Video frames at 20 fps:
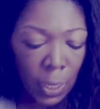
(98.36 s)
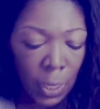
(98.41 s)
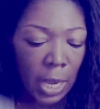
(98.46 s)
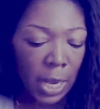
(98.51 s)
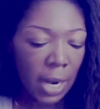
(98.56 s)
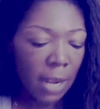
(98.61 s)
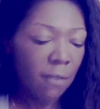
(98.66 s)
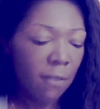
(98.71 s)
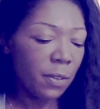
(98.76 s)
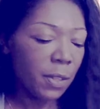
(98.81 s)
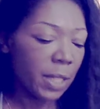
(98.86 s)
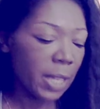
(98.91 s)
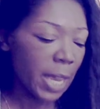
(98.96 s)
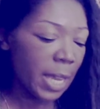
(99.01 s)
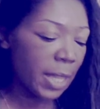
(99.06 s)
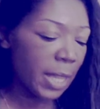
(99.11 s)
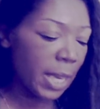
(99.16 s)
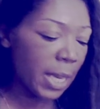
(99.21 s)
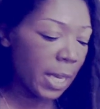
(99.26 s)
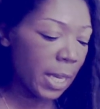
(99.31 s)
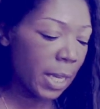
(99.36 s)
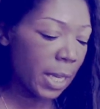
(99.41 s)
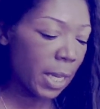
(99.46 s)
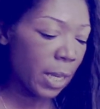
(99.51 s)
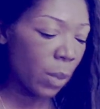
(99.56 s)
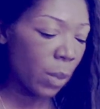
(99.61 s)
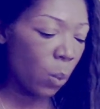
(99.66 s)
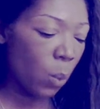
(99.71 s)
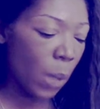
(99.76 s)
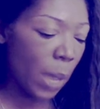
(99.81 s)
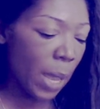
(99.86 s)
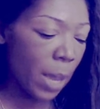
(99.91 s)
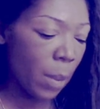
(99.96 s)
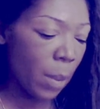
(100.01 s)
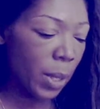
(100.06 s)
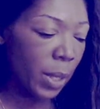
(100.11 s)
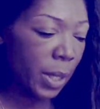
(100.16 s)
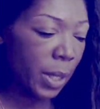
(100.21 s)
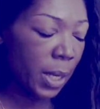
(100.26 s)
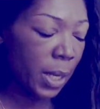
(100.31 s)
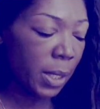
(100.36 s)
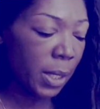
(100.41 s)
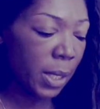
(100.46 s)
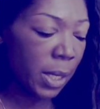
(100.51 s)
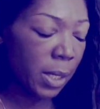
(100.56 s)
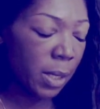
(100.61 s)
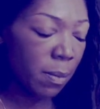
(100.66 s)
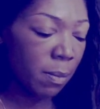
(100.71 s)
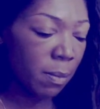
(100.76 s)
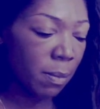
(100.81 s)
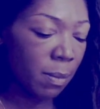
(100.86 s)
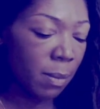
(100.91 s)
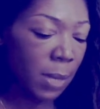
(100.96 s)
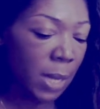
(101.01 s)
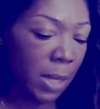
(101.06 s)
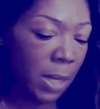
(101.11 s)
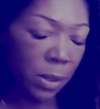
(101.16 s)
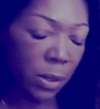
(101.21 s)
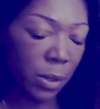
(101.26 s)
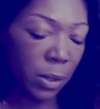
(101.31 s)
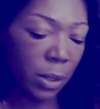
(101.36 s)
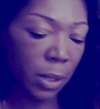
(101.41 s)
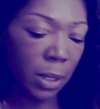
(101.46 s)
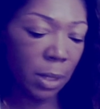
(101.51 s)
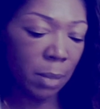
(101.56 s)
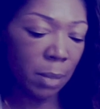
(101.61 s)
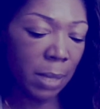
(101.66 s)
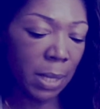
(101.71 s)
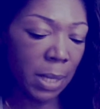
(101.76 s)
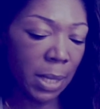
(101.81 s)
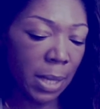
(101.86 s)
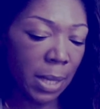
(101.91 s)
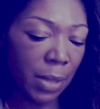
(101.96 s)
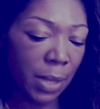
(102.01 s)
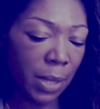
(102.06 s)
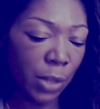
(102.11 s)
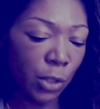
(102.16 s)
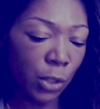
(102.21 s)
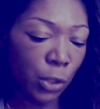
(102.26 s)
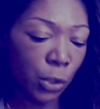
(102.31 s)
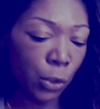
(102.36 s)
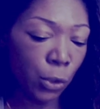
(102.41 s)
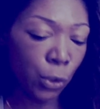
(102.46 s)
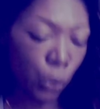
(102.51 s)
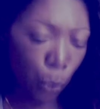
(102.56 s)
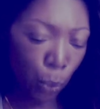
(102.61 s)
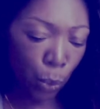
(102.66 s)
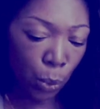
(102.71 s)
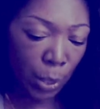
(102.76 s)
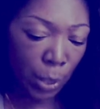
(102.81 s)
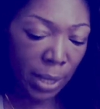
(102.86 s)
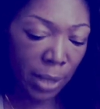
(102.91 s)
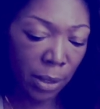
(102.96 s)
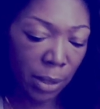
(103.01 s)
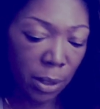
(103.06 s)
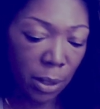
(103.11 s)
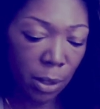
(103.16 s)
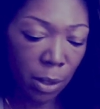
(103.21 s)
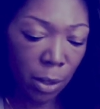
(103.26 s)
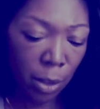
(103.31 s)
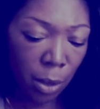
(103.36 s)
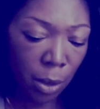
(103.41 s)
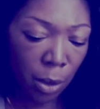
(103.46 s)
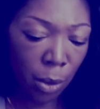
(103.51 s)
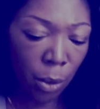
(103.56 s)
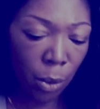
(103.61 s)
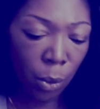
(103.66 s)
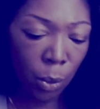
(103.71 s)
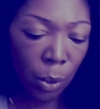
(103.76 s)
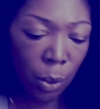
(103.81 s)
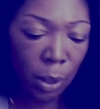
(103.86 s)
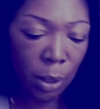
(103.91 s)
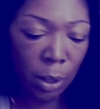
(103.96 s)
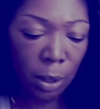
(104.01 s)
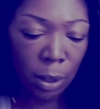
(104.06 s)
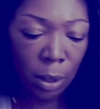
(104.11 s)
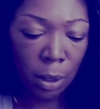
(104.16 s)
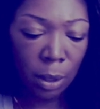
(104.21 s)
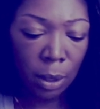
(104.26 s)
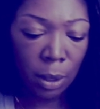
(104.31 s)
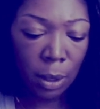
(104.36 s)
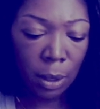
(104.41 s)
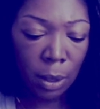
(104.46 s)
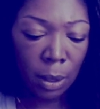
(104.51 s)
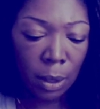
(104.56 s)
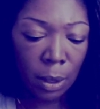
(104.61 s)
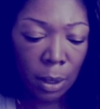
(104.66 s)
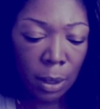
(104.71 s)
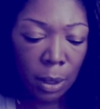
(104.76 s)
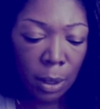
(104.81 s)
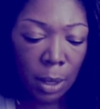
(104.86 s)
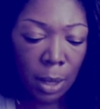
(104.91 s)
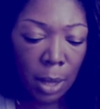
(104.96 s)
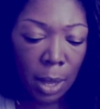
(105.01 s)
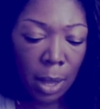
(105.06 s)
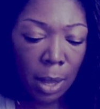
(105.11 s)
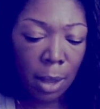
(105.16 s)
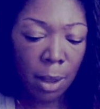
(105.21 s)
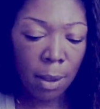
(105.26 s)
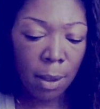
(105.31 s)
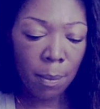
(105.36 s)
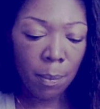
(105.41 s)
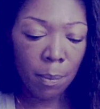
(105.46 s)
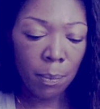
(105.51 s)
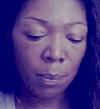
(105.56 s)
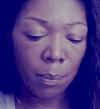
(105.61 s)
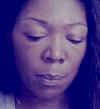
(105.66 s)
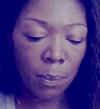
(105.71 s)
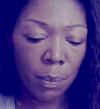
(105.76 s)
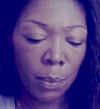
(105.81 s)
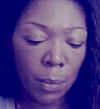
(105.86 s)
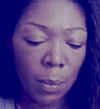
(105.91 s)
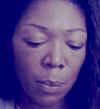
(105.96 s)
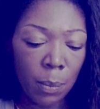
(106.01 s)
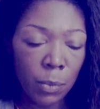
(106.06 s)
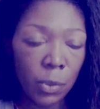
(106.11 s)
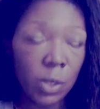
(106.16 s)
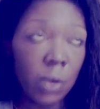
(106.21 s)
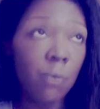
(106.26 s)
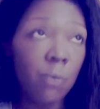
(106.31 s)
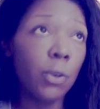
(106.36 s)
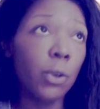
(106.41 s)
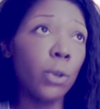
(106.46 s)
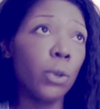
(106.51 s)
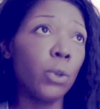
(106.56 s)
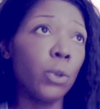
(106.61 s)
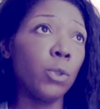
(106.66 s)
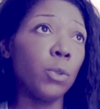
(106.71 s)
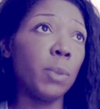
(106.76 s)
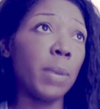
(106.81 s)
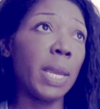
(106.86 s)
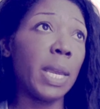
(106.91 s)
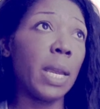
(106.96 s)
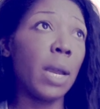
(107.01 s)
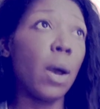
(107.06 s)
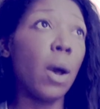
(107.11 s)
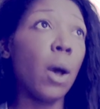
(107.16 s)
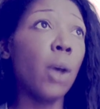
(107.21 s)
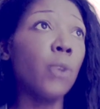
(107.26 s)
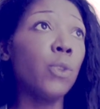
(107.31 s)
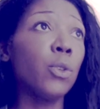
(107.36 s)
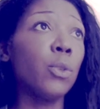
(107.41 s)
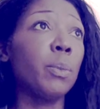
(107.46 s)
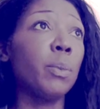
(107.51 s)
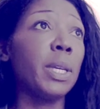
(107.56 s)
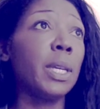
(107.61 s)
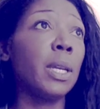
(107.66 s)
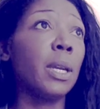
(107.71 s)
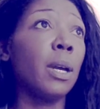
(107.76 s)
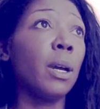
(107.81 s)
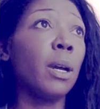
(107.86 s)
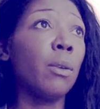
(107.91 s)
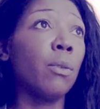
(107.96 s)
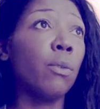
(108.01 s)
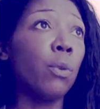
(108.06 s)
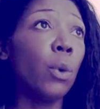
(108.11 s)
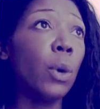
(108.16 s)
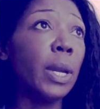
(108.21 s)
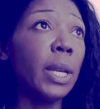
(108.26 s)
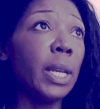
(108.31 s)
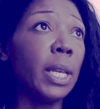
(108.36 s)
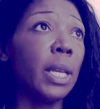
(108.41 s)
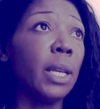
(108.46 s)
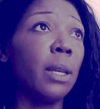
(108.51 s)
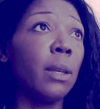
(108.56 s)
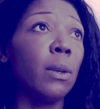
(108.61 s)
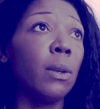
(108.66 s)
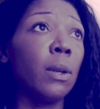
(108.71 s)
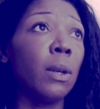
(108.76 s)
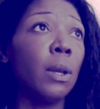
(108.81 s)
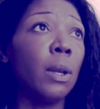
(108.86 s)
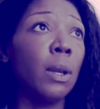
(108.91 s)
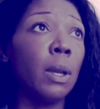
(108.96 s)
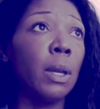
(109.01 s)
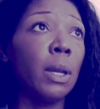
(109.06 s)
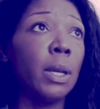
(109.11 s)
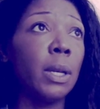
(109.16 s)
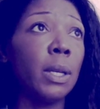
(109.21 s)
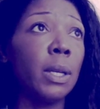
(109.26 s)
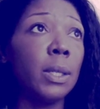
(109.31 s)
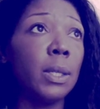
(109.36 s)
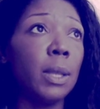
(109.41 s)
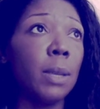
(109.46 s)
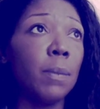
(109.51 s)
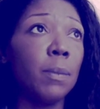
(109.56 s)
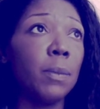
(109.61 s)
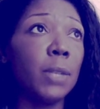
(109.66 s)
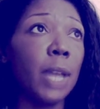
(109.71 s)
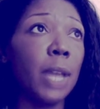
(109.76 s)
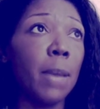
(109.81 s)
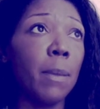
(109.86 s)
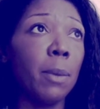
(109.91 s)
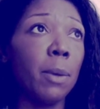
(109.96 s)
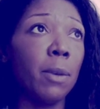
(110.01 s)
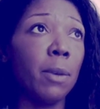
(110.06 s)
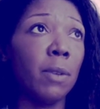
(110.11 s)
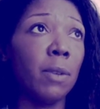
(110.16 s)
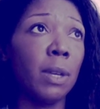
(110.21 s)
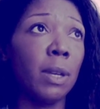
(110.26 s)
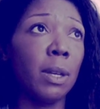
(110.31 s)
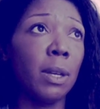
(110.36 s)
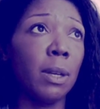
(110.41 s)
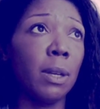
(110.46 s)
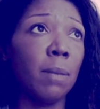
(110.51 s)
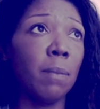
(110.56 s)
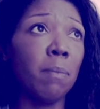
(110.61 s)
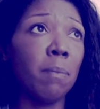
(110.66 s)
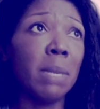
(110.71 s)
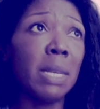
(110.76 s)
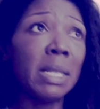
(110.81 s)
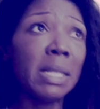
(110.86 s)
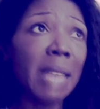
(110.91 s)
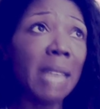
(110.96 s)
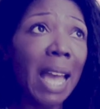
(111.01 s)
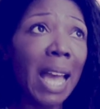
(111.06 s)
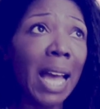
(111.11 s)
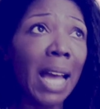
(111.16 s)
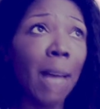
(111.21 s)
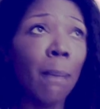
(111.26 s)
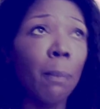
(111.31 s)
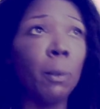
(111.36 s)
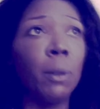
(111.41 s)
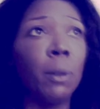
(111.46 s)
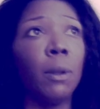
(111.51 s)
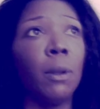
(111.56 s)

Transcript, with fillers: And I feel like they can get away with it. Doesn't necessarily mean that they should do it, though. Um, some Virgos may also be avoiding some type of a mishap